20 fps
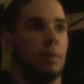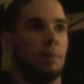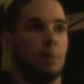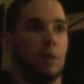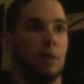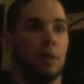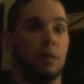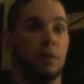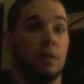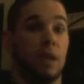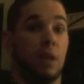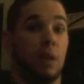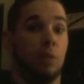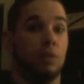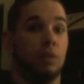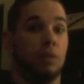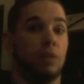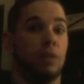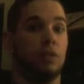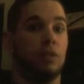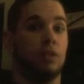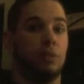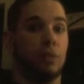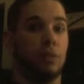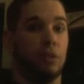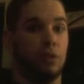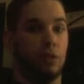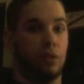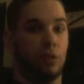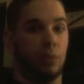because that was our issue
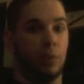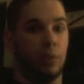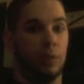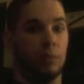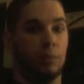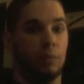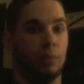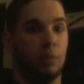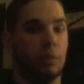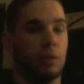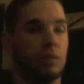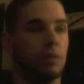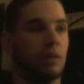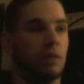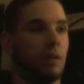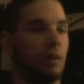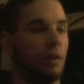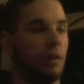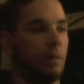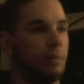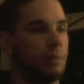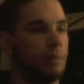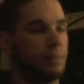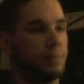this year. We didn't blitz at all.